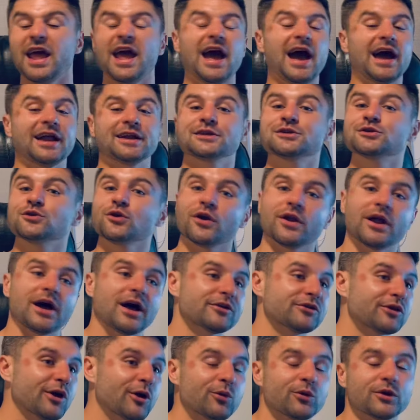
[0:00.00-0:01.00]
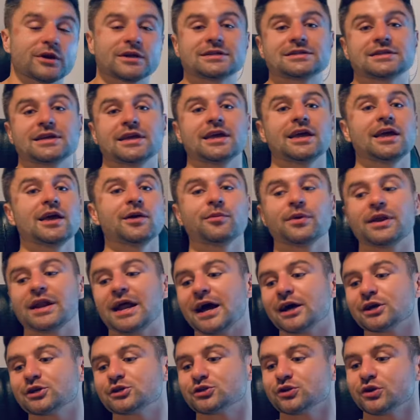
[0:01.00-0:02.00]
And it's not that I don't want to see him in
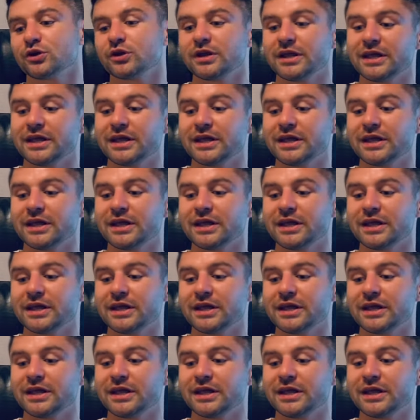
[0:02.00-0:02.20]
action.